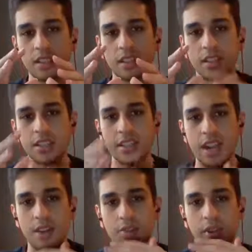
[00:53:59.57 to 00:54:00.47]
the
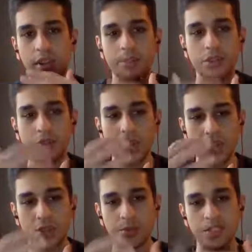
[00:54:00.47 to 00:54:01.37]
desire for like
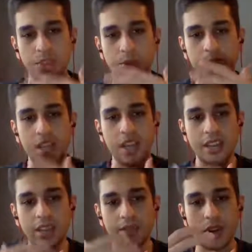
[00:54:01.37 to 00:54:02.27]
progression was always
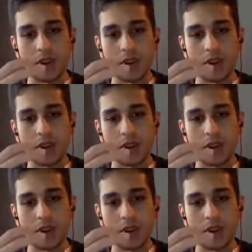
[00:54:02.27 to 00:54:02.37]
at the very